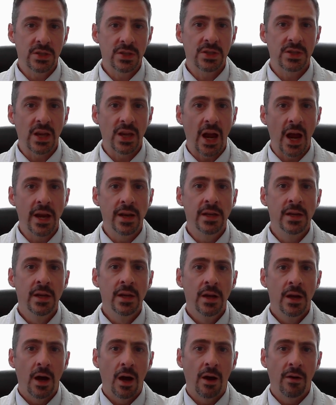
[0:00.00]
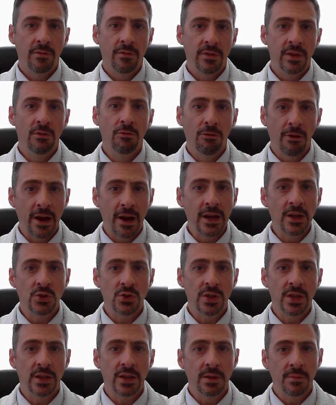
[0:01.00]
the range that the patient has
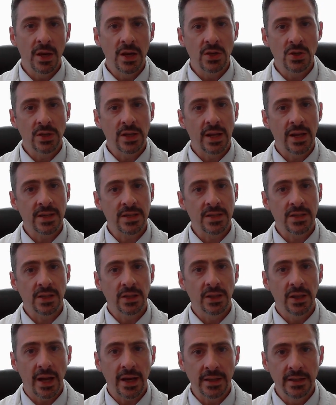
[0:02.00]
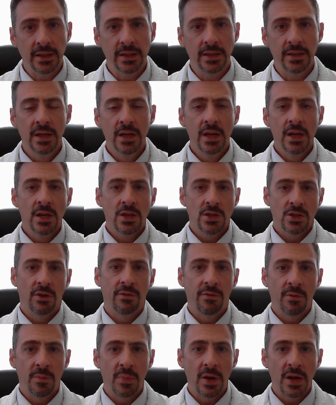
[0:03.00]
selected. So if a patient selects a
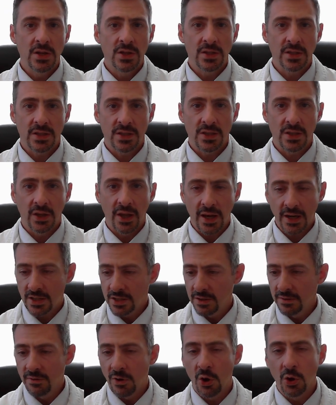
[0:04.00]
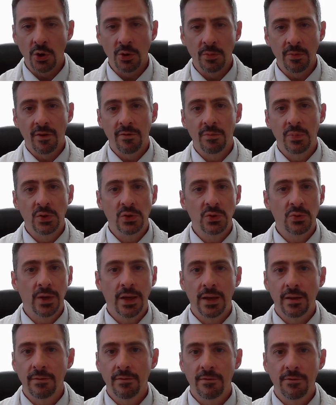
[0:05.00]
volume of between 400 and
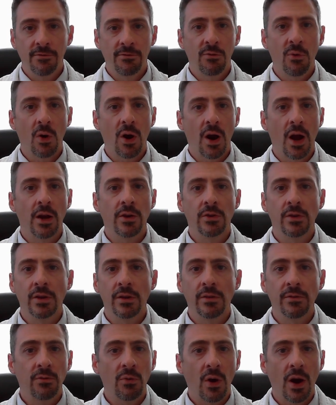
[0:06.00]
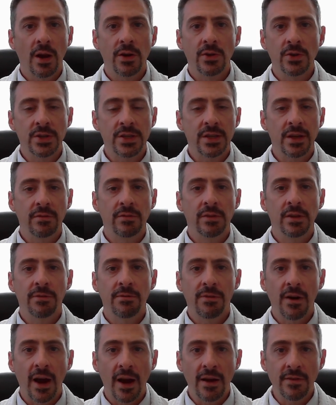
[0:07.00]
475 cc's,
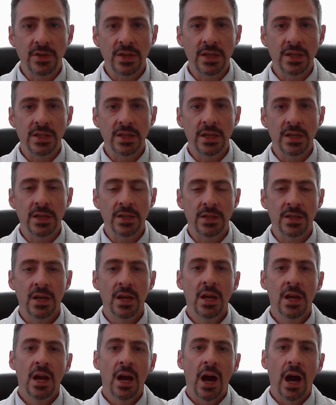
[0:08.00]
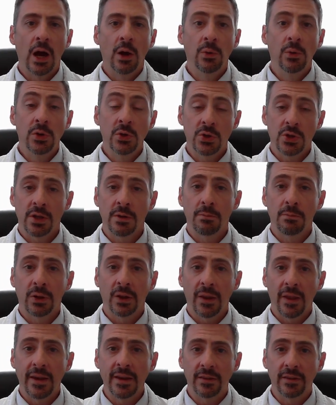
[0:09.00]
I will usually place the upper
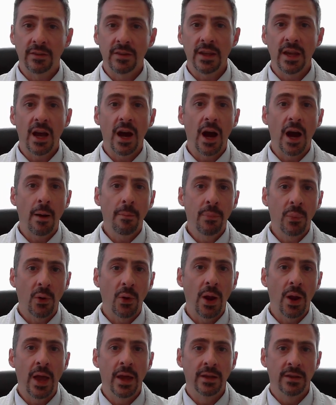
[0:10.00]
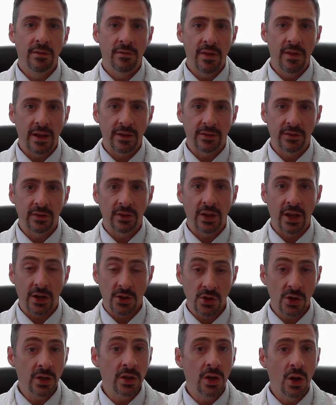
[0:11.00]
end of that selection, knowing that patients
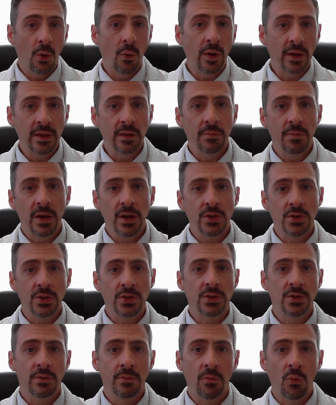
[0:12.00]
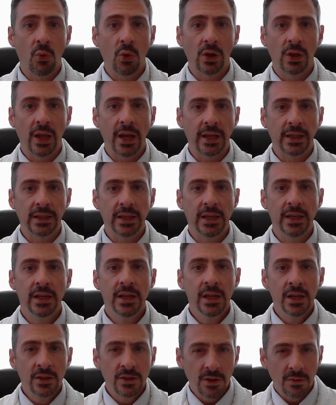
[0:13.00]
are more likely to pull
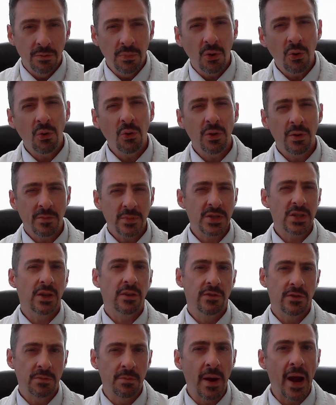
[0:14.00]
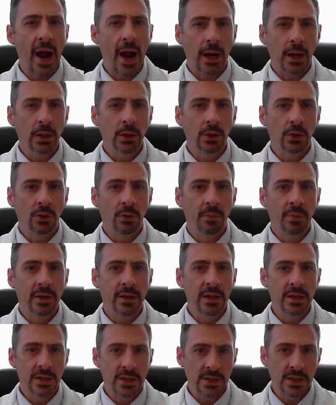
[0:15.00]
themselves back a little bit and size lower.
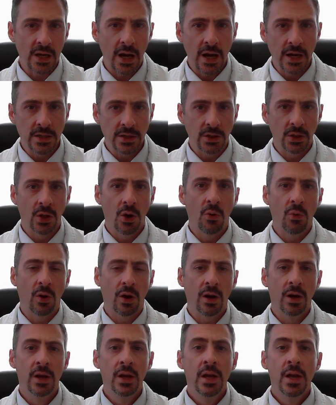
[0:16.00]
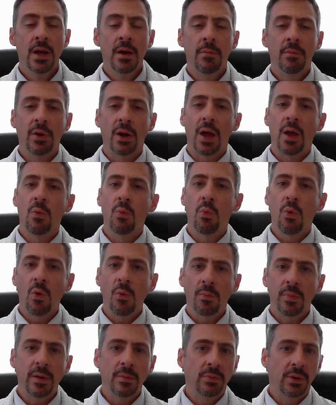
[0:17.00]
But I won't be placing an implant
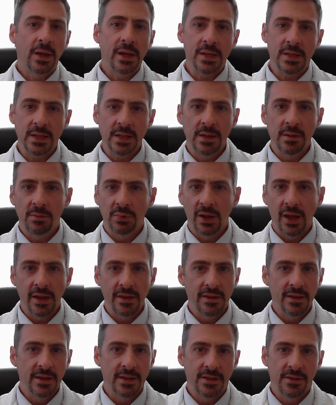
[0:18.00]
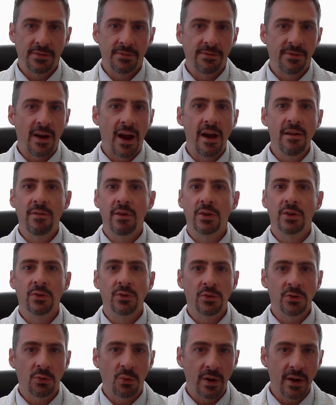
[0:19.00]
that's 525
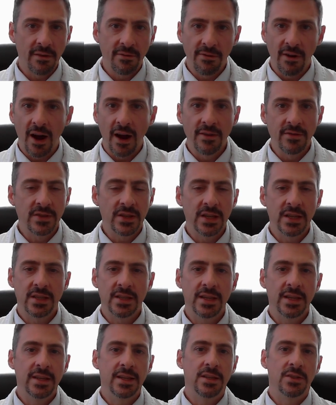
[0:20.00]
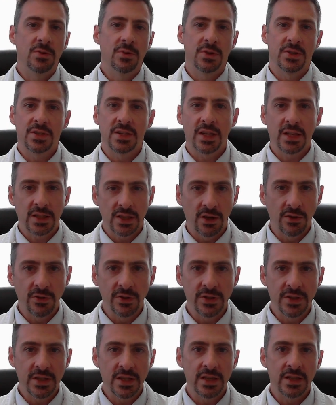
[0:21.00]
cc's or 600 cc's just
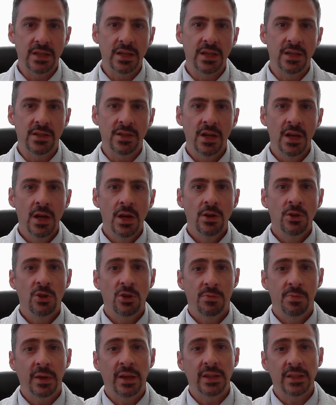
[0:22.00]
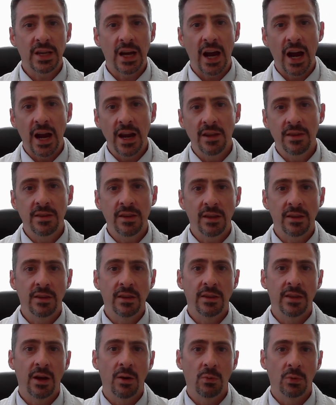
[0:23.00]
because I think that that would look better
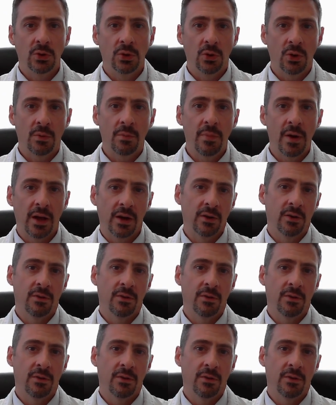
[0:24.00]
for the patient.